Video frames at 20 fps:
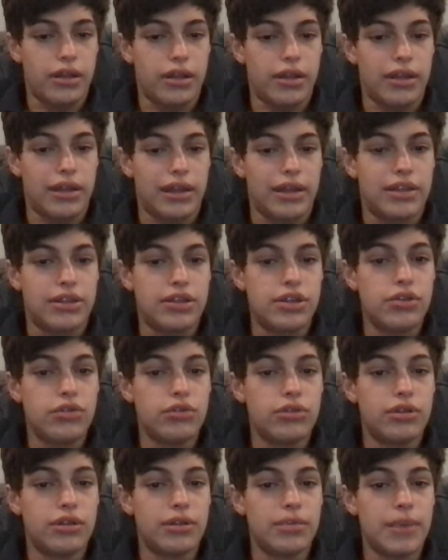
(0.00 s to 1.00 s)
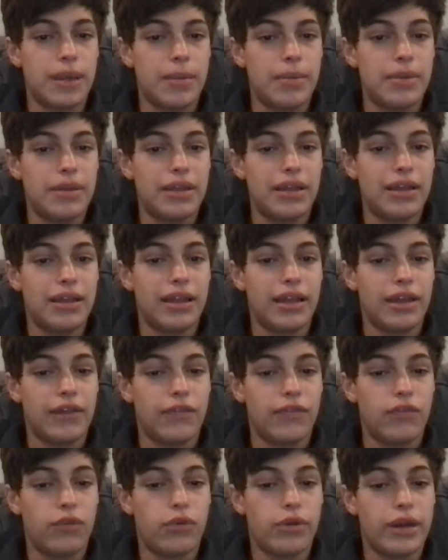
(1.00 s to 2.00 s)
Like do you do maybe they like
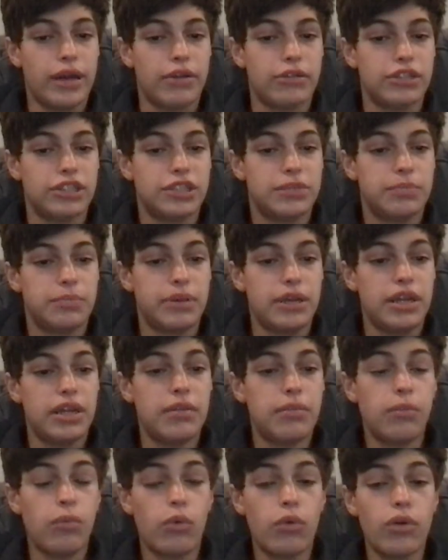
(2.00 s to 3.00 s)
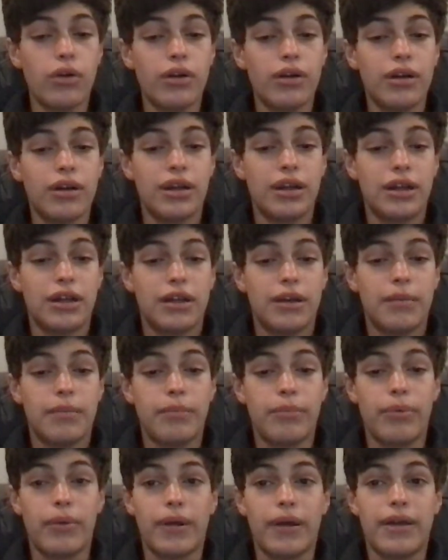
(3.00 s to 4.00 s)
Florial speed more?
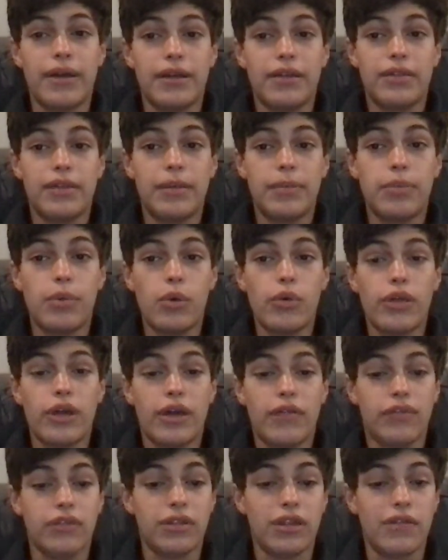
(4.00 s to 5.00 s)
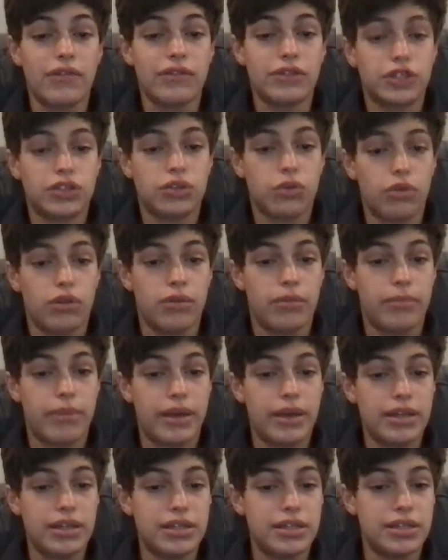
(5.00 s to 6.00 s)
But they both have 11 stolen
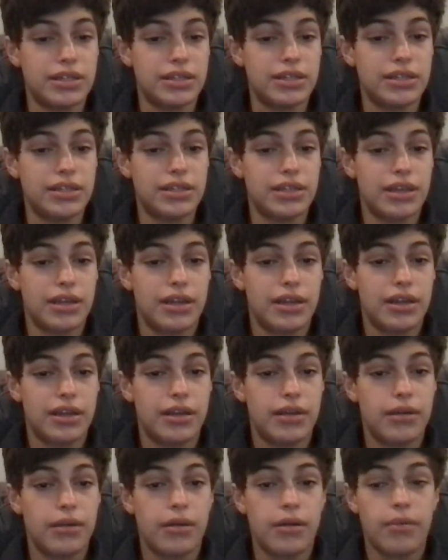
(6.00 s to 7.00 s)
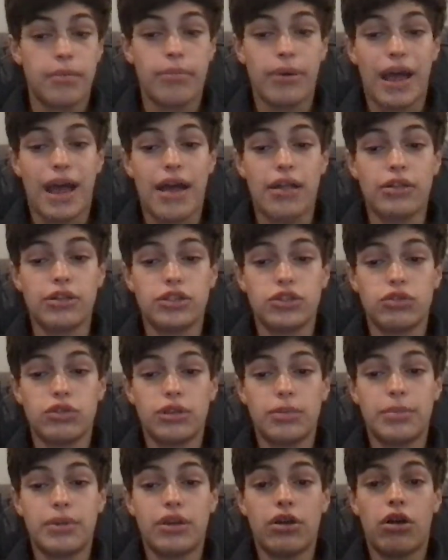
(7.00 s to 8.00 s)
bases. But Allen's only
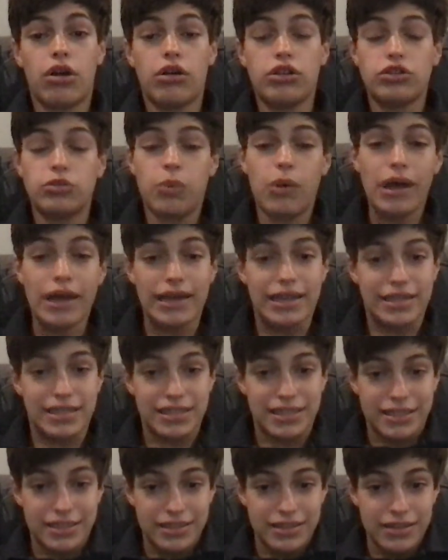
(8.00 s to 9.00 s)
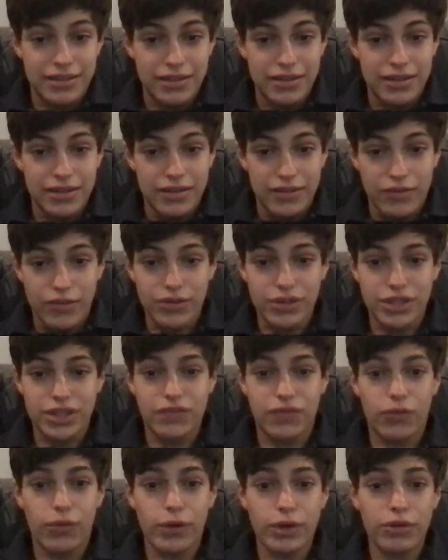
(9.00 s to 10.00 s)
been caught twice versus
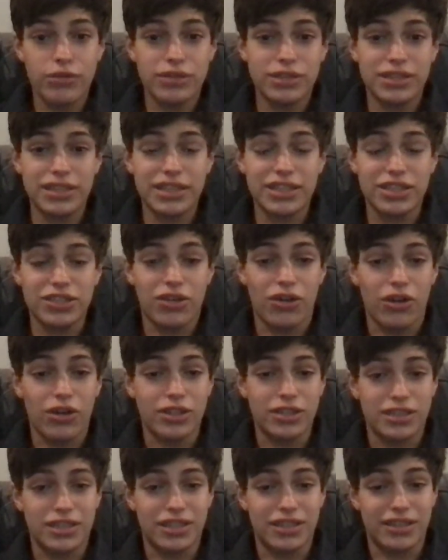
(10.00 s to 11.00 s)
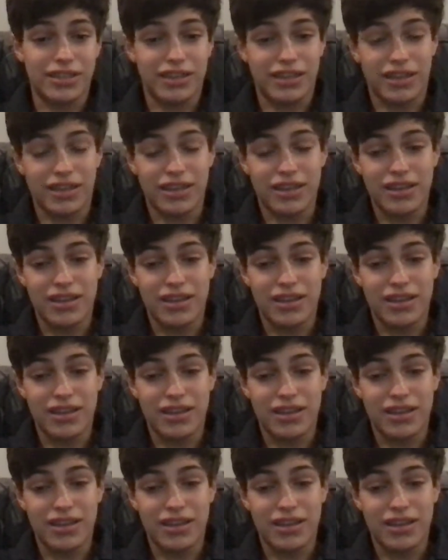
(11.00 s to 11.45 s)
406 caught stealing.